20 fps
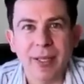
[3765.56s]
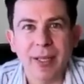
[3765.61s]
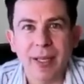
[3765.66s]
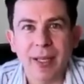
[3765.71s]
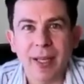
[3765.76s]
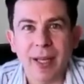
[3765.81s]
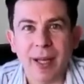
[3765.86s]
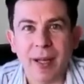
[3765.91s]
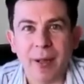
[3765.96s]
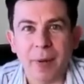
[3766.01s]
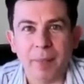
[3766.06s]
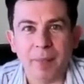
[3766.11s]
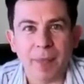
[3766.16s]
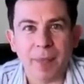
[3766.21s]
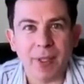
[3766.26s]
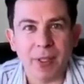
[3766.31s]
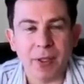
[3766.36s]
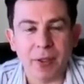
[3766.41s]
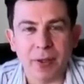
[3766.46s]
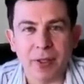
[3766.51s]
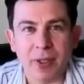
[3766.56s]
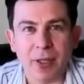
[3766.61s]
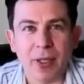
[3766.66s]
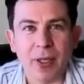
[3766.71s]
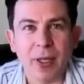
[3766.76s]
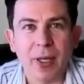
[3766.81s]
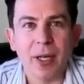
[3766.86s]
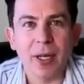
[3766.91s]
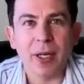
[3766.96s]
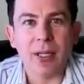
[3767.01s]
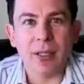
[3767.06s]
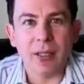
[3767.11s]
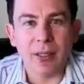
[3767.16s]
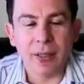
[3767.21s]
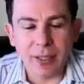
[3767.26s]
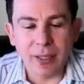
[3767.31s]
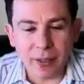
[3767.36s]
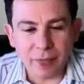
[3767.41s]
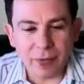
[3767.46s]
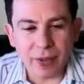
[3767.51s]
um, you know there are
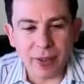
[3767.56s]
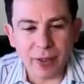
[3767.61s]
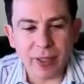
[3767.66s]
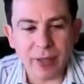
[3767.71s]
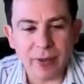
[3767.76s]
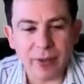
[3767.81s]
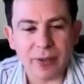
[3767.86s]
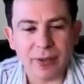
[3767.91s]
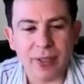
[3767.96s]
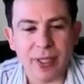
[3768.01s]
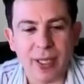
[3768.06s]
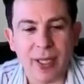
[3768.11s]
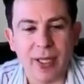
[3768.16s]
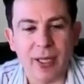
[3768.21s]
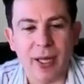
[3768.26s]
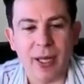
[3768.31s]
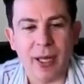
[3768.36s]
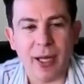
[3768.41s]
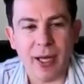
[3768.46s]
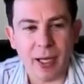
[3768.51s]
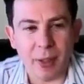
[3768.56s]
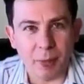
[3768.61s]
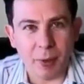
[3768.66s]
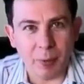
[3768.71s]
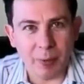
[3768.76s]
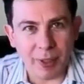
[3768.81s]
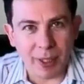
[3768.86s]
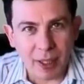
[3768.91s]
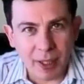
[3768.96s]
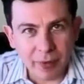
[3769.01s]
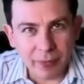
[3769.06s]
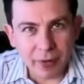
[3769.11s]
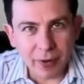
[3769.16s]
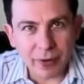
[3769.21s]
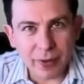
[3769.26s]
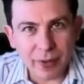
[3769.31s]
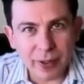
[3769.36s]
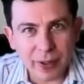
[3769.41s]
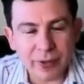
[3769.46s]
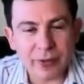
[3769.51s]
definitely there's animal
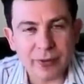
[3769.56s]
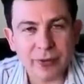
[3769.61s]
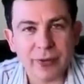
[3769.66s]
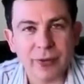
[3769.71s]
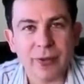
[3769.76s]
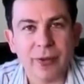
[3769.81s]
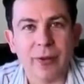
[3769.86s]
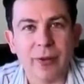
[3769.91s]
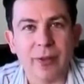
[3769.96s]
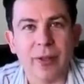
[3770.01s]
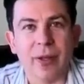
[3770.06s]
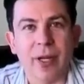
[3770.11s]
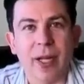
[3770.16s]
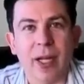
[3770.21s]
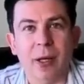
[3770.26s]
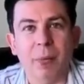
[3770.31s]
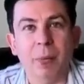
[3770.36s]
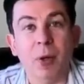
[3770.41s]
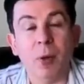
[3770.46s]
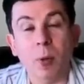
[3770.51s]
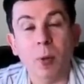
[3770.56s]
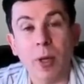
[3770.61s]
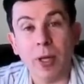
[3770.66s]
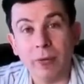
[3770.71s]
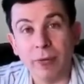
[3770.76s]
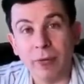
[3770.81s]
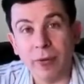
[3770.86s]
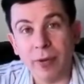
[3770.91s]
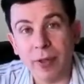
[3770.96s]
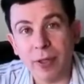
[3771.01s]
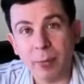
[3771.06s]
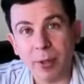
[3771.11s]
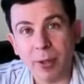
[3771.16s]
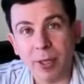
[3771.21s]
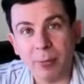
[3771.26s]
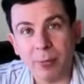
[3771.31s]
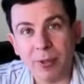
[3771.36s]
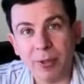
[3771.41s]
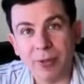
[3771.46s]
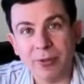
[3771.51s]
behavioralists there are hmm. animal welfare
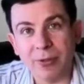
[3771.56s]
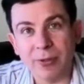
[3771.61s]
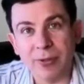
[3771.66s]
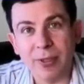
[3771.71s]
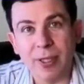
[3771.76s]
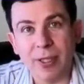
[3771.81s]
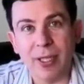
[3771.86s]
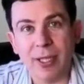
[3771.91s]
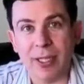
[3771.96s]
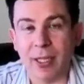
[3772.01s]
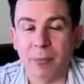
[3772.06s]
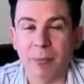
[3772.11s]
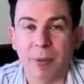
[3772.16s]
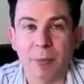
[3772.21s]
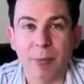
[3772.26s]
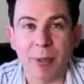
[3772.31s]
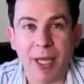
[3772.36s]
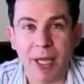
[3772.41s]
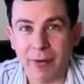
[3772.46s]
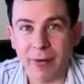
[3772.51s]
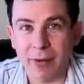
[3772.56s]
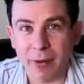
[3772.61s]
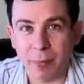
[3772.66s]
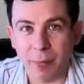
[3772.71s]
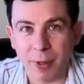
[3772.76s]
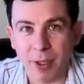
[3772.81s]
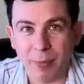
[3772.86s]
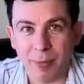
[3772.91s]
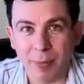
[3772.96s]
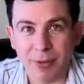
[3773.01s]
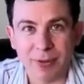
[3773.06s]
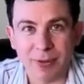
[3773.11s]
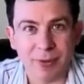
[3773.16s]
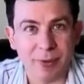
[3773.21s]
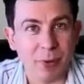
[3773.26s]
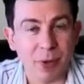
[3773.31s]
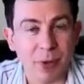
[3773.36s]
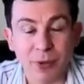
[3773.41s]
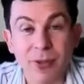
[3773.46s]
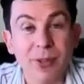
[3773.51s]
departments and animal behavior departments in
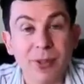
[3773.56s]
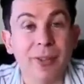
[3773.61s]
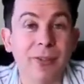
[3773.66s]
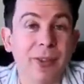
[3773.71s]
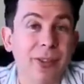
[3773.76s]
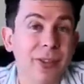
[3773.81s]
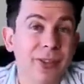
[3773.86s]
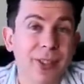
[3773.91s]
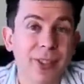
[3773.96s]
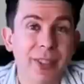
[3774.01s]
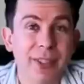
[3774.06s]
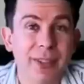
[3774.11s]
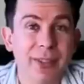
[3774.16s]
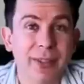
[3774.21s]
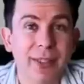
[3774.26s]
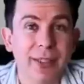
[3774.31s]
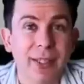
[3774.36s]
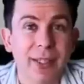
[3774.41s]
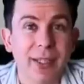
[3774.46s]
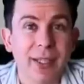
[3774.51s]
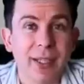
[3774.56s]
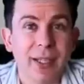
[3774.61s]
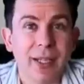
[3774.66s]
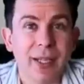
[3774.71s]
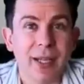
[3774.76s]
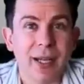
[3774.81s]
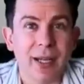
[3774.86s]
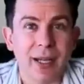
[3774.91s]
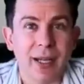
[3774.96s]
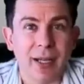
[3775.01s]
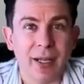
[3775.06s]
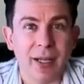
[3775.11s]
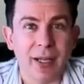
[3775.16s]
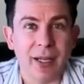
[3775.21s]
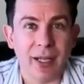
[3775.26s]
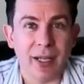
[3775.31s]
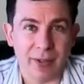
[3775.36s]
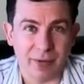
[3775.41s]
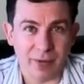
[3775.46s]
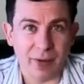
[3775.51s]
most universities uh,
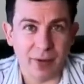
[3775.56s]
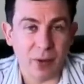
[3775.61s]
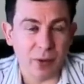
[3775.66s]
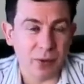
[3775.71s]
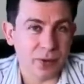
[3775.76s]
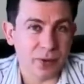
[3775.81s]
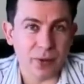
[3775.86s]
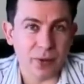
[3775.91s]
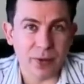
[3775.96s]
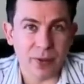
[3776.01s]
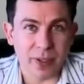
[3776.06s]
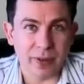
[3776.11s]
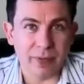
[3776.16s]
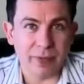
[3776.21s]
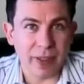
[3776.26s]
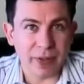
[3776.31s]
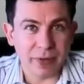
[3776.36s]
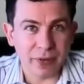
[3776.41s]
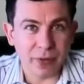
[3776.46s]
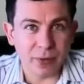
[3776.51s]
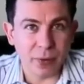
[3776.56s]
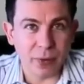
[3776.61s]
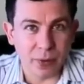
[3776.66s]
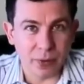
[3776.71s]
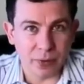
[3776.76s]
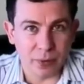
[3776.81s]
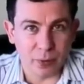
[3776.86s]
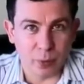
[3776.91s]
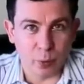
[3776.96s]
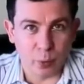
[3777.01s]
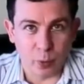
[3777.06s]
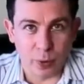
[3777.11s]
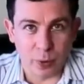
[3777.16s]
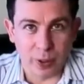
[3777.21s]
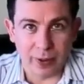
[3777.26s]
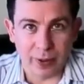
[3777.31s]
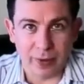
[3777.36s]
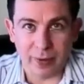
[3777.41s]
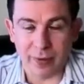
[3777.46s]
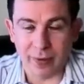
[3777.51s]
and also, there are vet schools
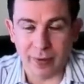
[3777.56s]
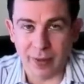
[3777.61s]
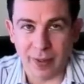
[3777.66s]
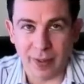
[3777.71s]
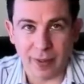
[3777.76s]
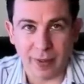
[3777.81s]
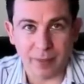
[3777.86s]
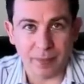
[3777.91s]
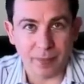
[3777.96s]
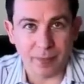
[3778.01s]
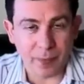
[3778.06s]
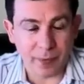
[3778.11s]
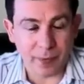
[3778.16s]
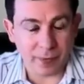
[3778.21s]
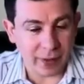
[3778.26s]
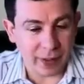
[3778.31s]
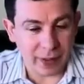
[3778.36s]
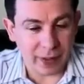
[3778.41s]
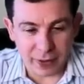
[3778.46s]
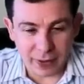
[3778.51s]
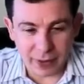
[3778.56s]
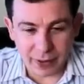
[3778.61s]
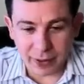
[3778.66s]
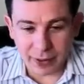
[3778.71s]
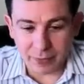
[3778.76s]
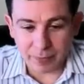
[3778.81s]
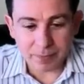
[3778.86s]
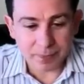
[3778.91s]
with um, veterinary